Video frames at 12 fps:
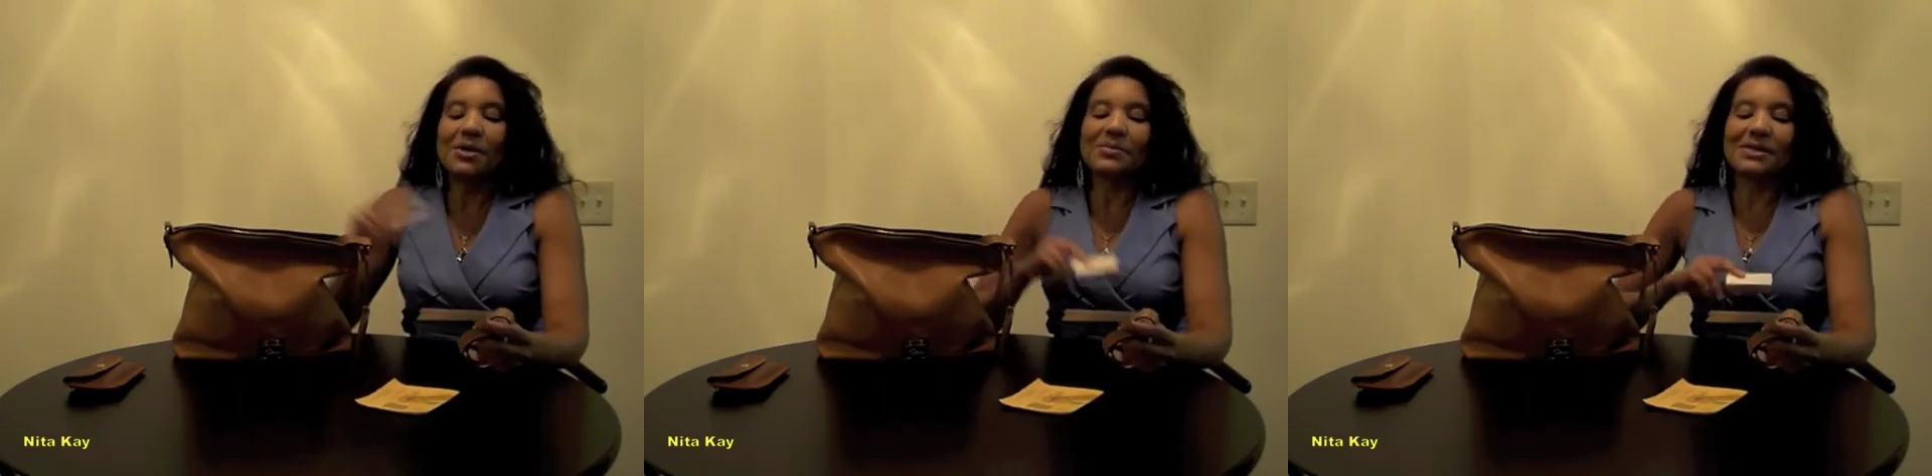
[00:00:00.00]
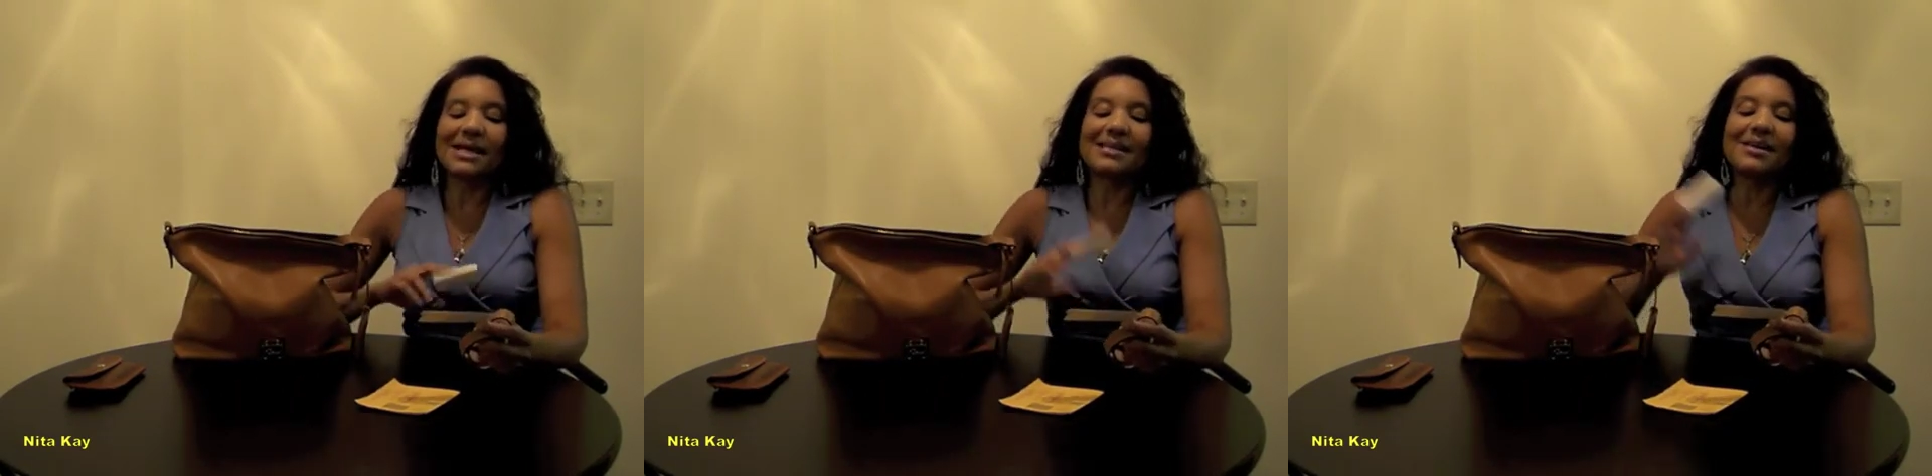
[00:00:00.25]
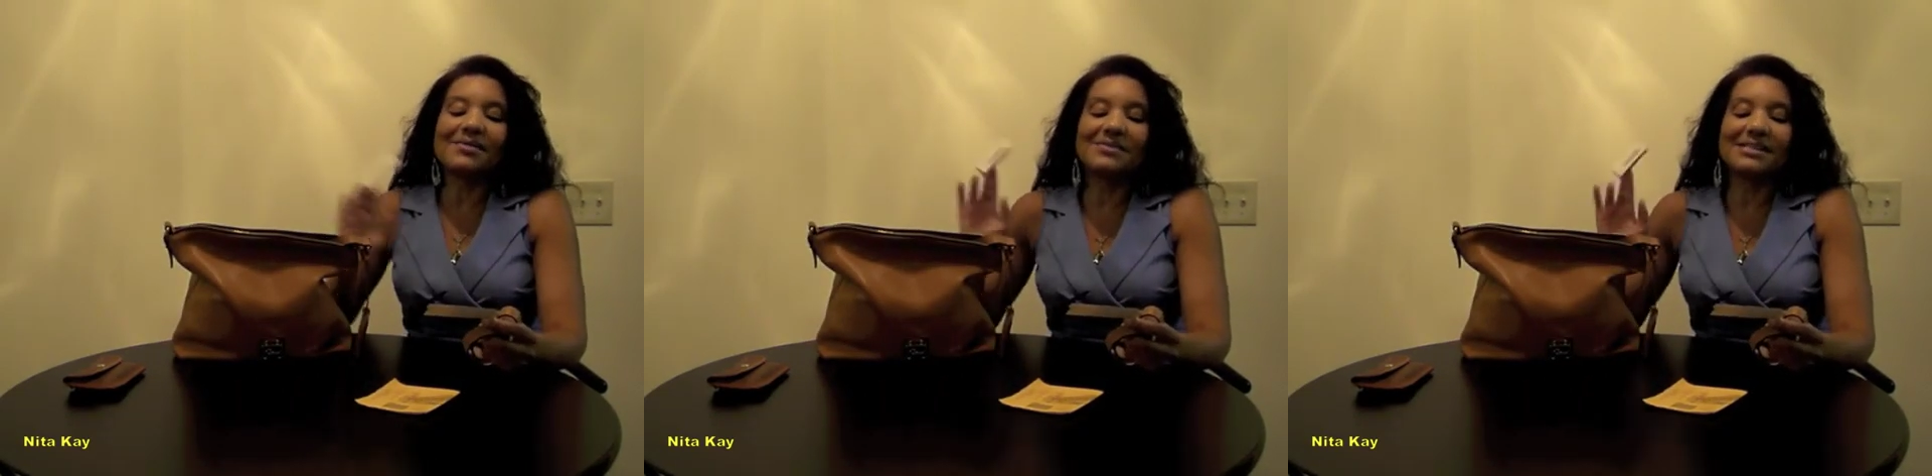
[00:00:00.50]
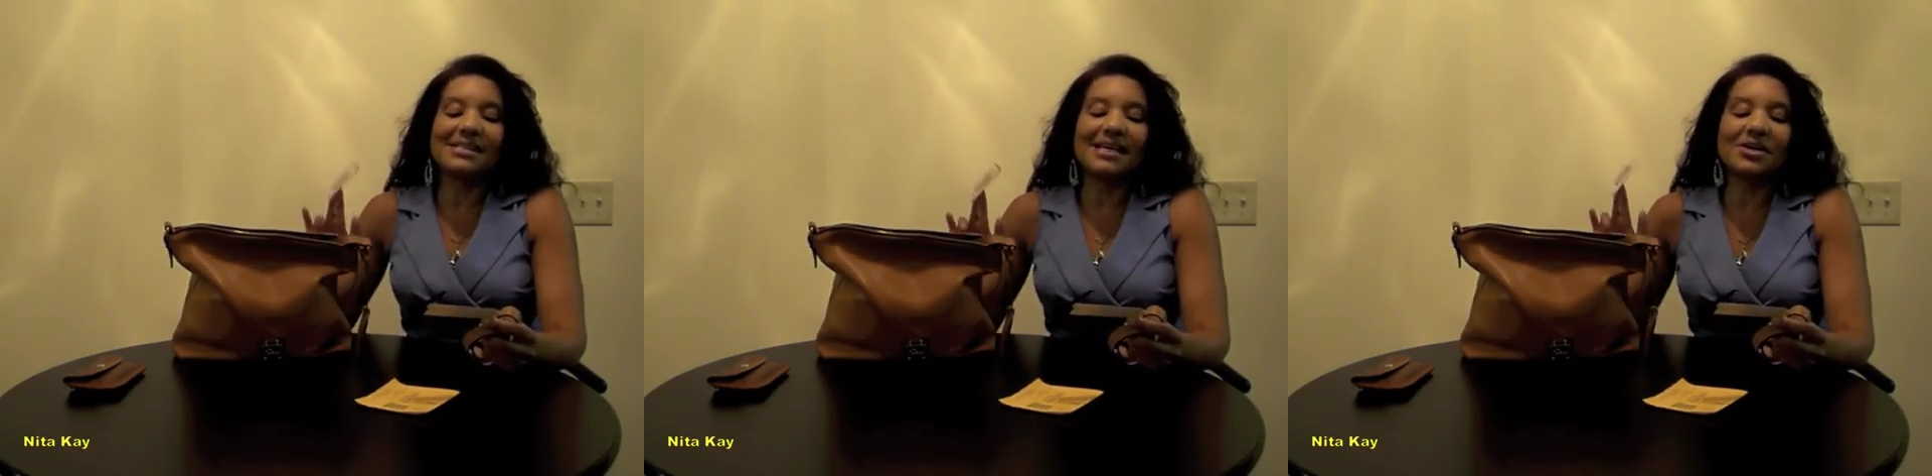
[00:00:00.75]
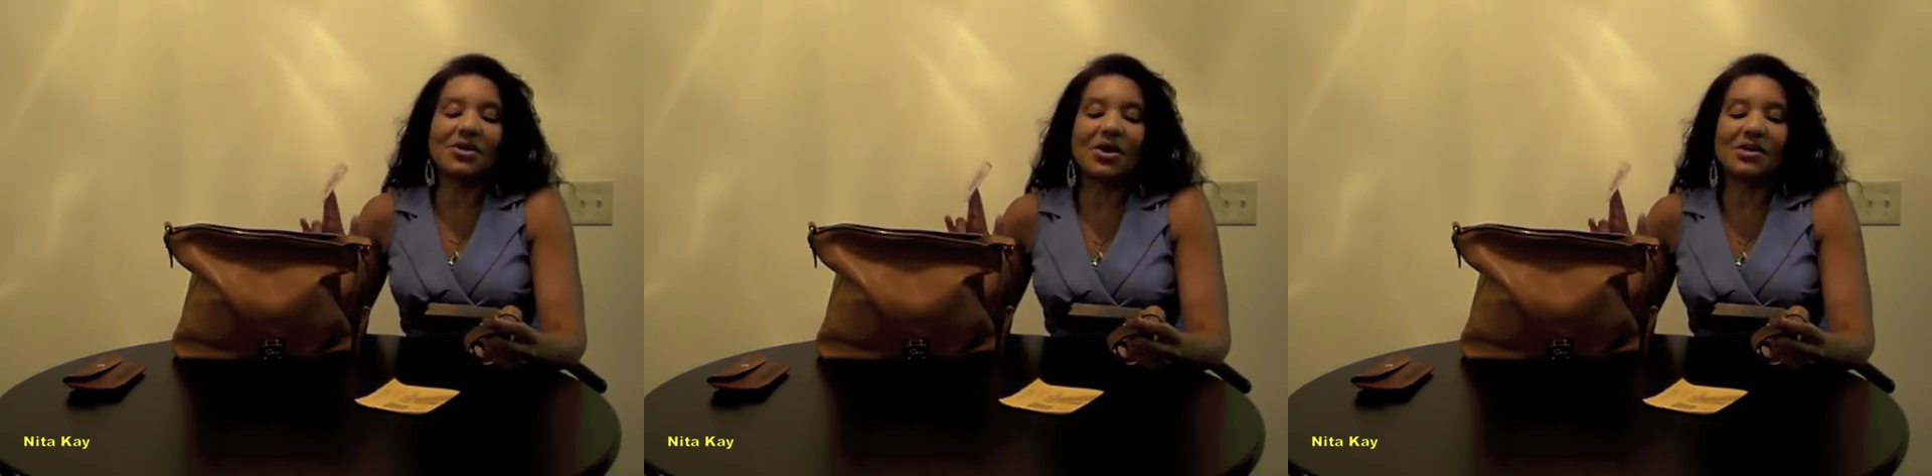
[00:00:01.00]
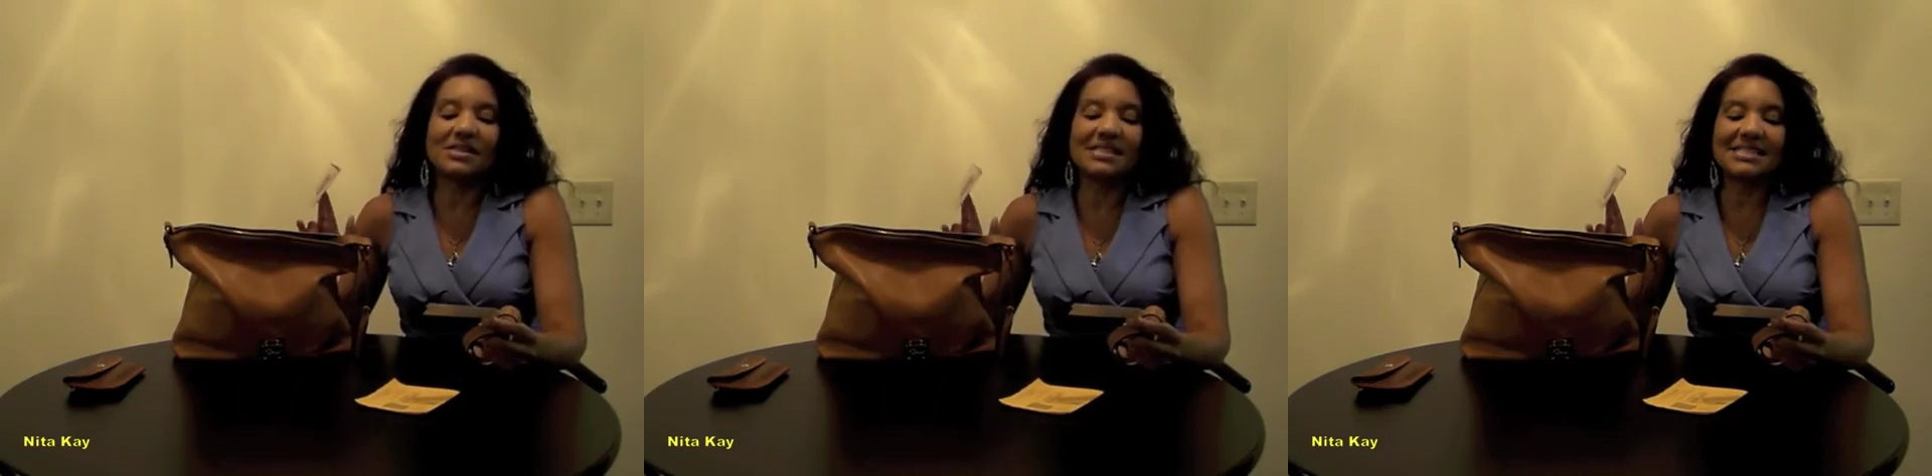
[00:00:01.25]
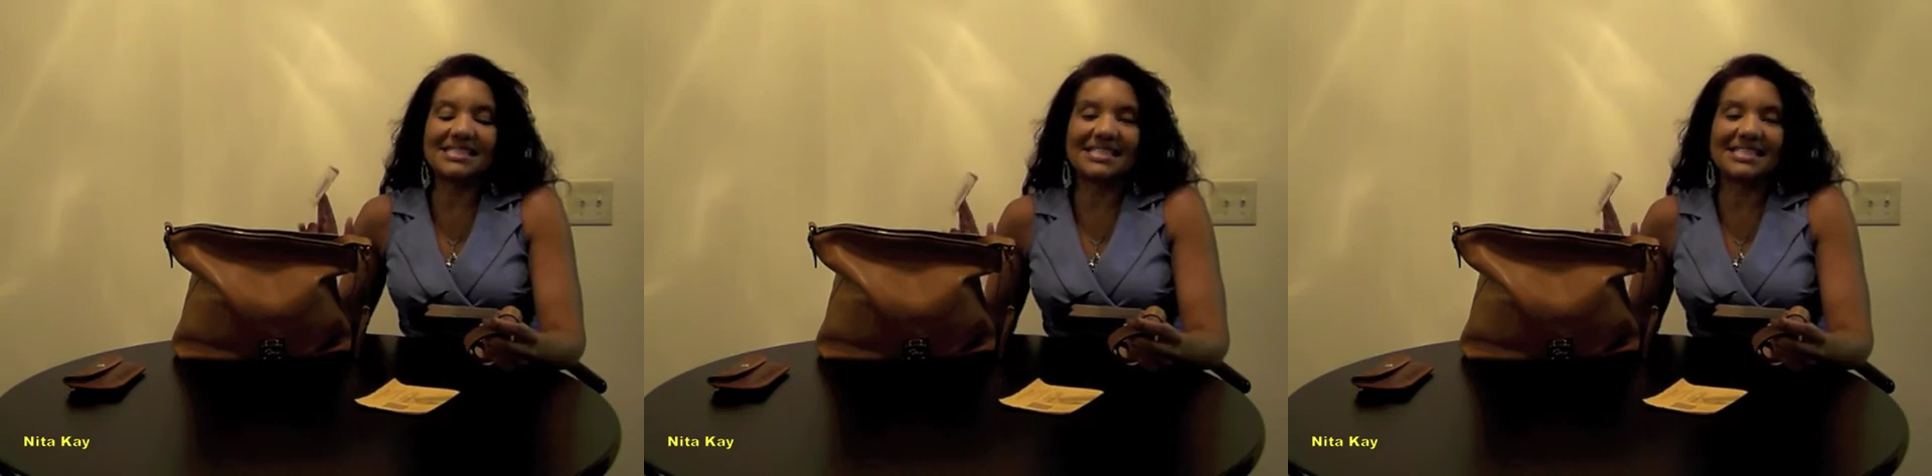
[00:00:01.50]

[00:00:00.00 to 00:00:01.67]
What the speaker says: But I love that they called this